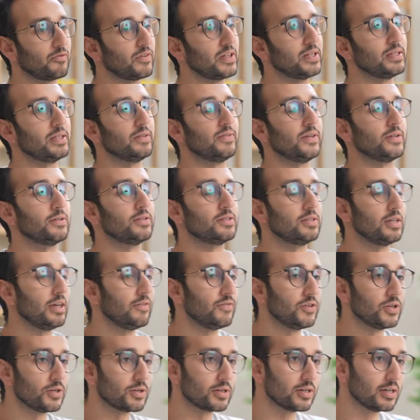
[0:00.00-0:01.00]
feel
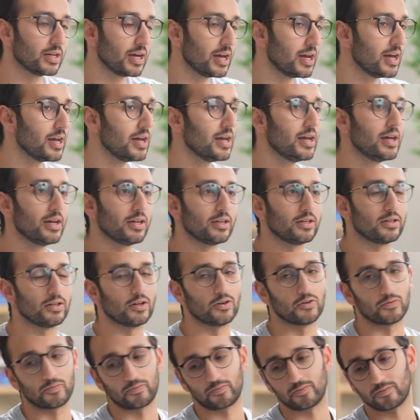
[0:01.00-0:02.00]
if you could, you
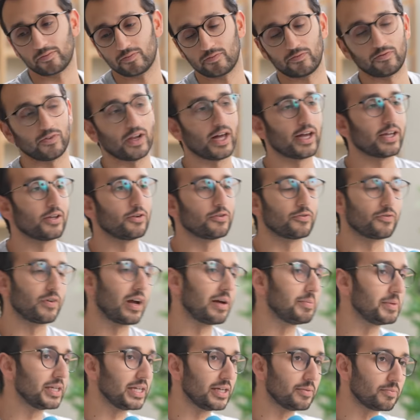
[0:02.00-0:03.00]
know, fly your
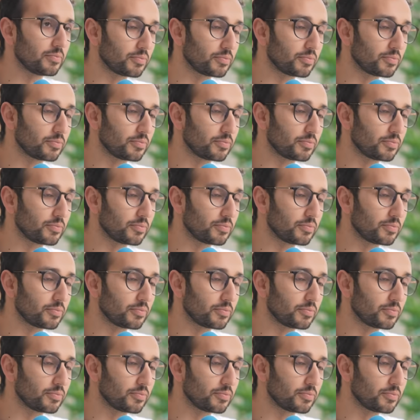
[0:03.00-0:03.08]
family